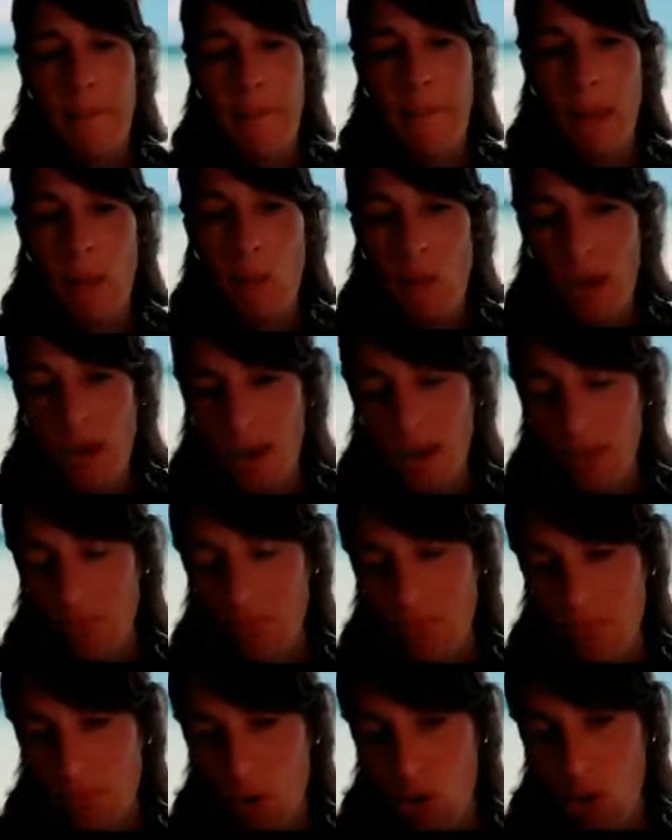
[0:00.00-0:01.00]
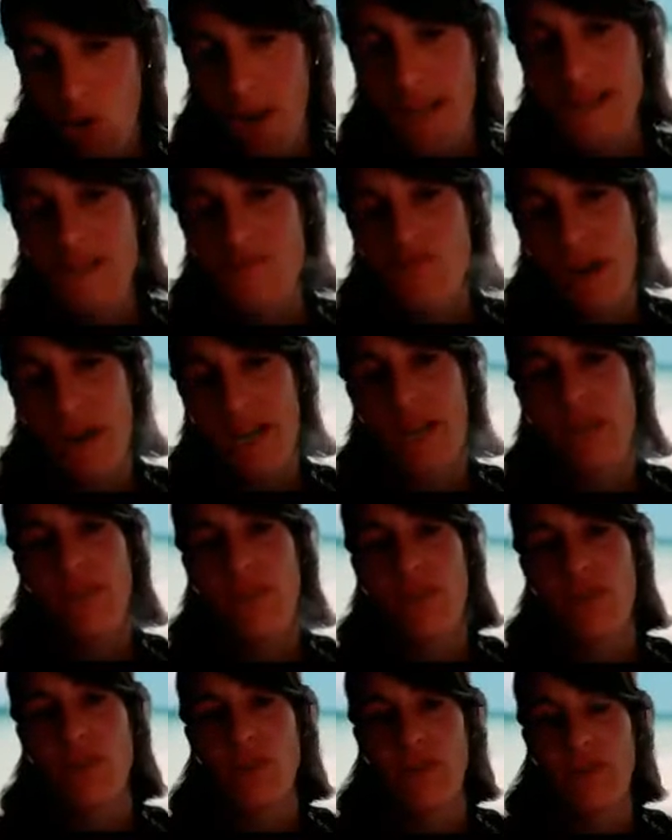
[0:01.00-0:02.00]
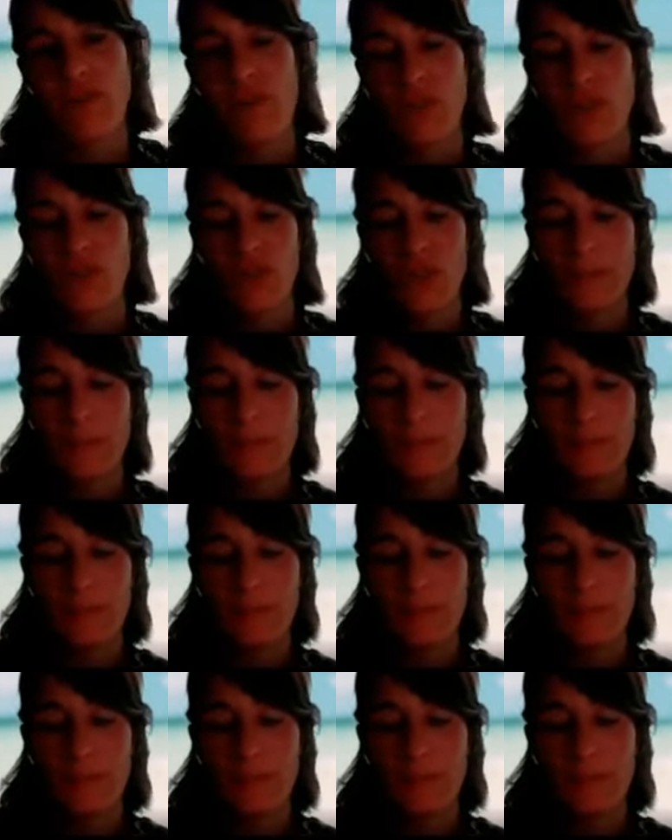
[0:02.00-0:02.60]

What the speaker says: we are more or less ready for the future.